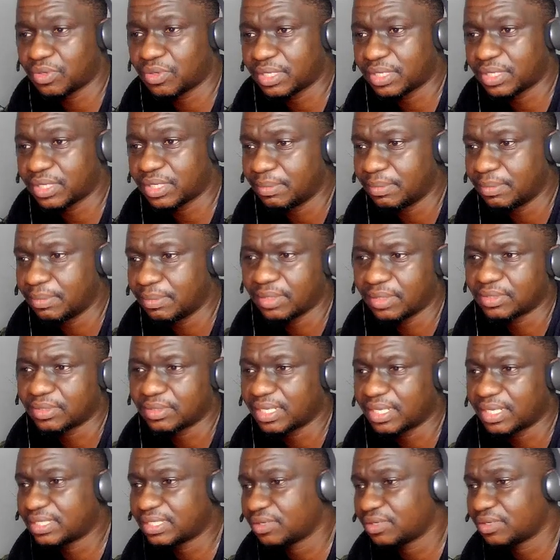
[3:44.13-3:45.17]
Let's say it could be the
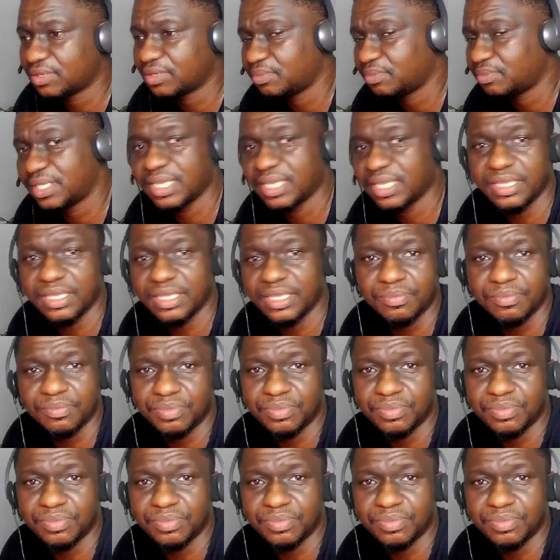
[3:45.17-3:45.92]
EPL,